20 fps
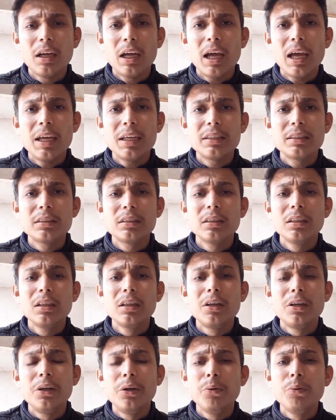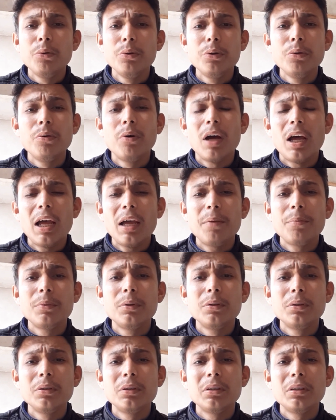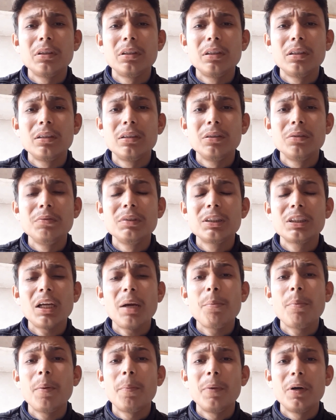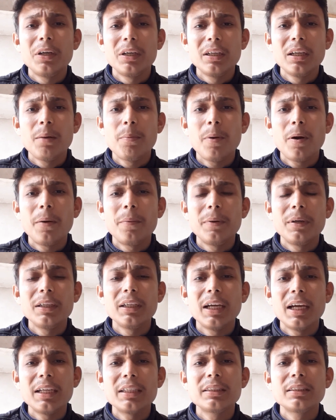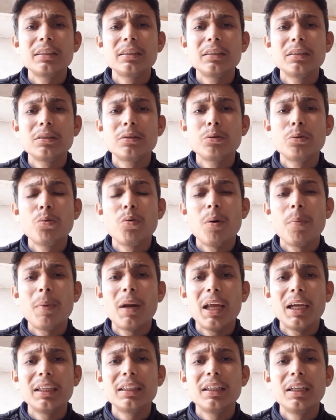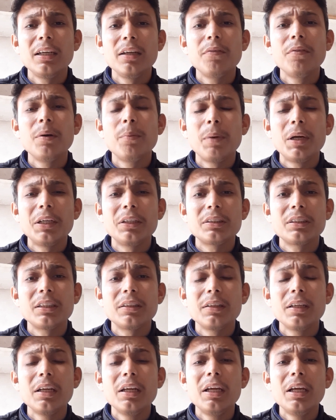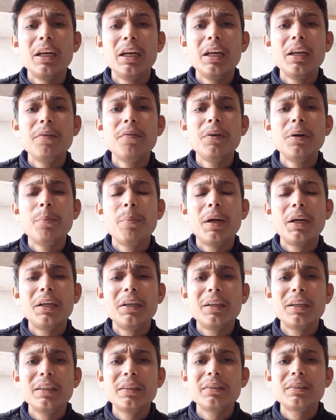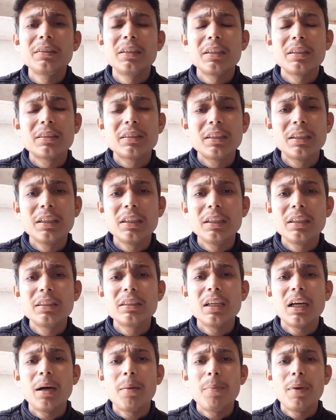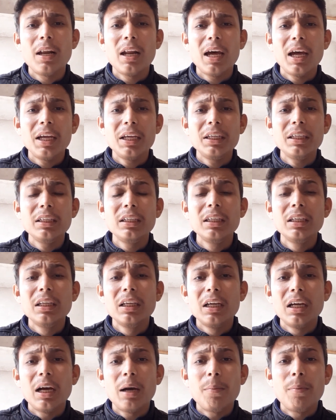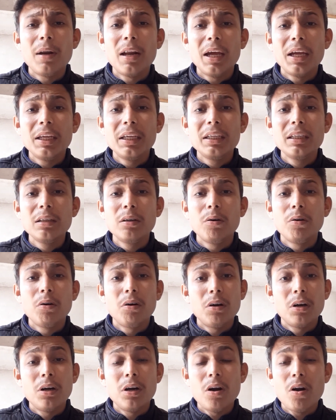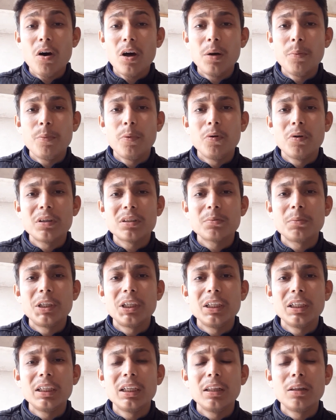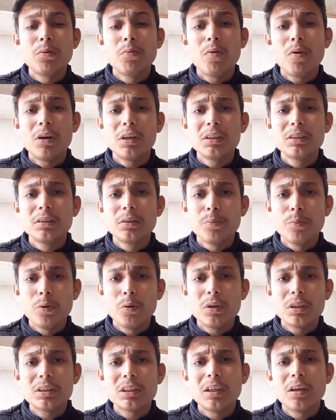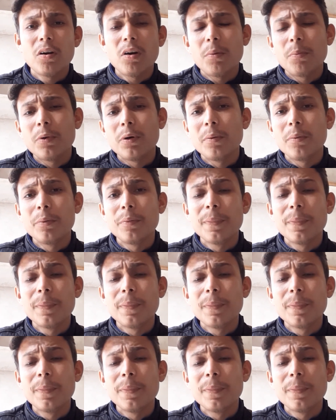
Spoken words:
has do you have which type of material property has to applying the liquid penetrant testing is applying on non-porous material. So what is the porous and non-porous?